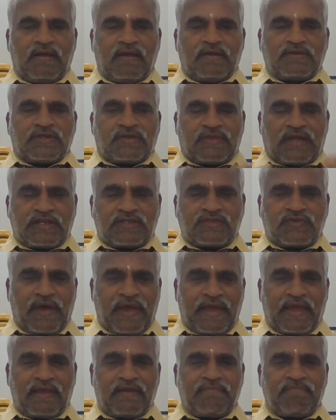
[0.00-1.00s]
So that's
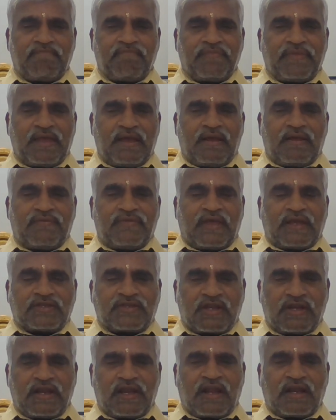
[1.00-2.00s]
why the
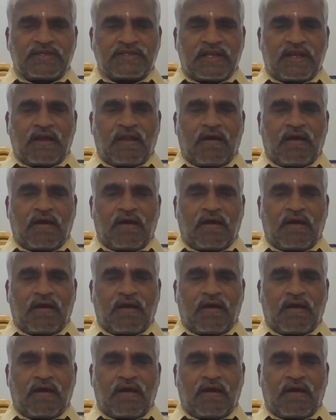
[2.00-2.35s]
cylindrical shell